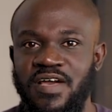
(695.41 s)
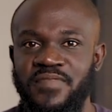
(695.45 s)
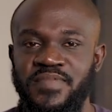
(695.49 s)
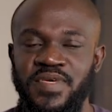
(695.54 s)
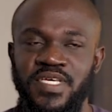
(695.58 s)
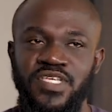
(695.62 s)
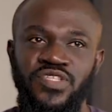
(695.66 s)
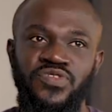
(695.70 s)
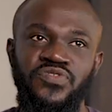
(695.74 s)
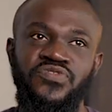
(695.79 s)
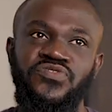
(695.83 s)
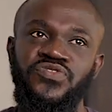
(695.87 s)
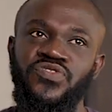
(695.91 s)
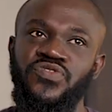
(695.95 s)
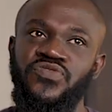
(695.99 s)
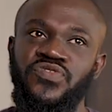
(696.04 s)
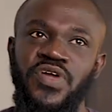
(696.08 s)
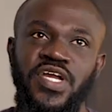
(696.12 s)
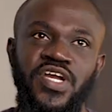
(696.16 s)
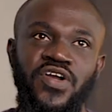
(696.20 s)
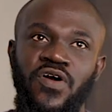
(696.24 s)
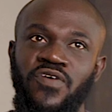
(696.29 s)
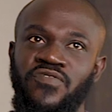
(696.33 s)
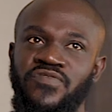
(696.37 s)
I mean, you feel
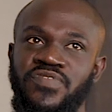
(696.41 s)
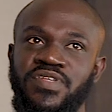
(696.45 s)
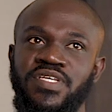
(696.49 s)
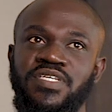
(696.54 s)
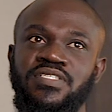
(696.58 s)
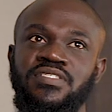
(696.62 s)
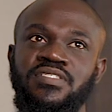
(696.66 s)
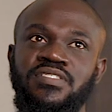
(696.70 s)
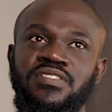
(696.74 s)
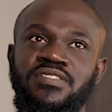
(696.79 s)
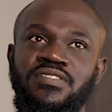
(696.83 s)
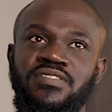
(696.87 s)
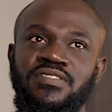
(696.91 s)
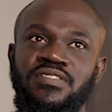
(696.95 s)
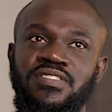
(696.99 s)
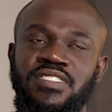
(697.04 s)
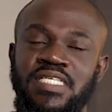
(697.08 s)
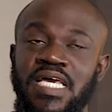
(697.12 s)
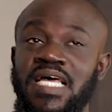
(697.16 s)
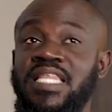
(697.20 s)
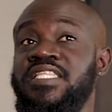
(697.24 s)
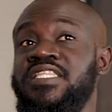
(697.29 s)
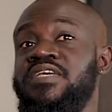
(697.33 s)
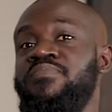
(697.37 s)
very confident
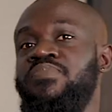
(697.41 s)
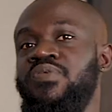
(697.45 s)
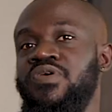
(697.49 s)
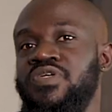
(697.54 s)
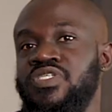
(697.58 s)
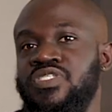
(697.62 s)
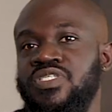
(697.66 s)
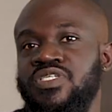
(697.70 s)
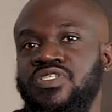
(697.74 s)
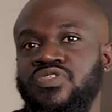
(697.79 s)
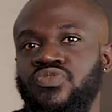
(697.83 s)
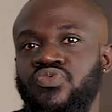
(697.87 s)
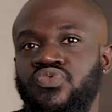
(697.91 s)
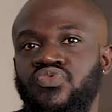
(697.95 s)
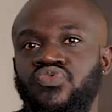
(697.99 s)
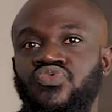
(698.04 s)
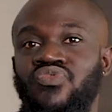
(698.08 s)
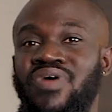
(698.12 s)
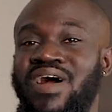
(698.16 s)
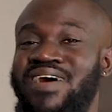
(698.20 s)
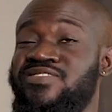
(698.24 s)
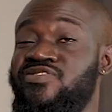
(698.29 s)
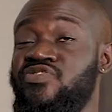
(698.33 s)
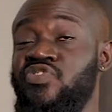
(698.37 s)
telling the person who
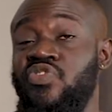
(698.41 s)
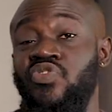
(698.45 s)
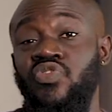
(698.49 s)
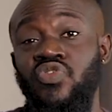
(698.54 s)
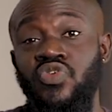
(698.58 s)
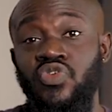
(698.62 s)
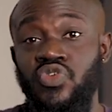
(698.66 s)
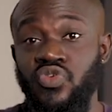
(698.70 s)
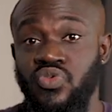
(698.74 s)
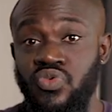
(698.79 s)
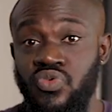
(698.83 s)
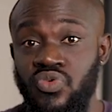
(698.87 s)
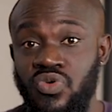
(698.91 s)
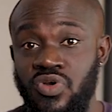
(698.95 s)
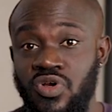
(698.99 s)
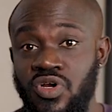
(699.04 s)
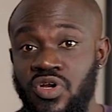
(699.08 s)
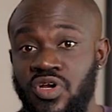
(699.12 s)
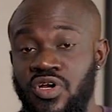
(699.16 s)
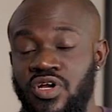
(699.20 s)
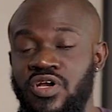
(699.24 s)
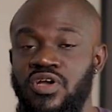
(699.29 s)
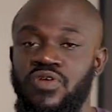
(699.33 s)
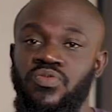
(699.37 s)
has no clue
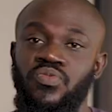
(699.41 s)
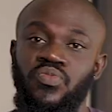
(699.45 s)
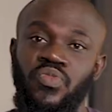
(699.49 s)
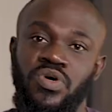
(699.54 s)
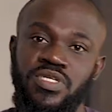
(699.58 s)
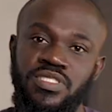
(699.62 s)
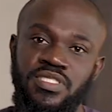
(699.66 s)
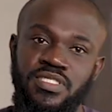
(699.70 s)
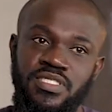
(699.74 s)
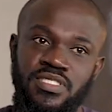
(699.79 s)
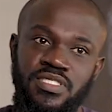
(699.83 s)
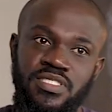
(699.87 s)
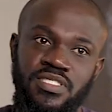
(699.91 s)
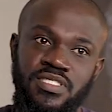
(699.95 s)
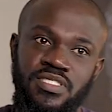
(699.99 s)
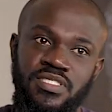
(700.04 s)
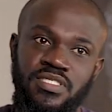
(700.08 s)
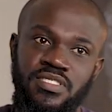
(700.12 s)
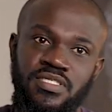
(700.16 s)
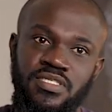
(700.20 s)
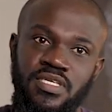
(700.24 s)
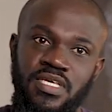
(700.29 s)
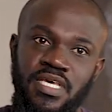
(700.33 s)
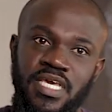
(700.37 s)

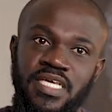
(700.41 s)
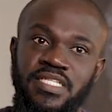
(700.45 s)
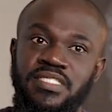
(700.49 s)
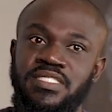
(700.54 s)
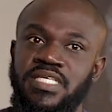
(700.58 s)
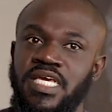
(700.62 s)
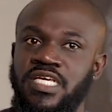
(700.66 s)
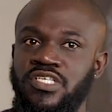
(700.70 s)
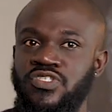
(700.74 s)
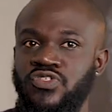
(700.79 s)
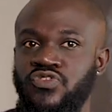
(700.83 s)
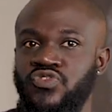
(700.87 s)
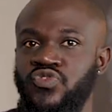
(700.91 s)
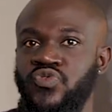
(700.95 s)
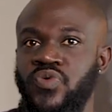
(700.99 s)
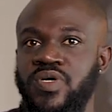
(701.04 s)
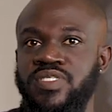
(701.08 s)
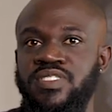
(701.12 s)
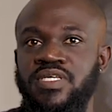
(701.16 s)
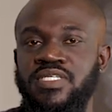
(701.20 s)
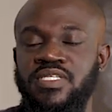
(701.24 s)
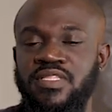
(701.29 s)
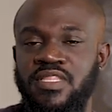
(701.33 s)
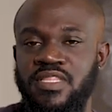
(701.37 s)
what it takes to do a
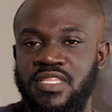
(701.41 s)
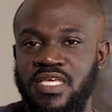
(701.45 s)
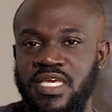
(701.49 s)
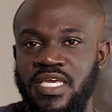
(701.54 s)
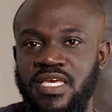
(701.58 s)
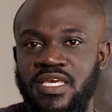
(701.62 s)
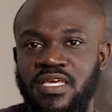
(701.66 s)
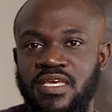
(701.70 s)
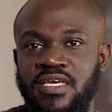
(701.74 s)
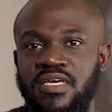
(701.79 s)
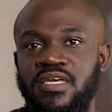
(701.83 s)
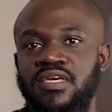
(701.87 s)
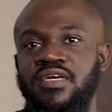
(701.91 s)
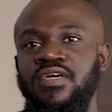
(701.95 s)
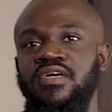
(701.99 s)
certain thing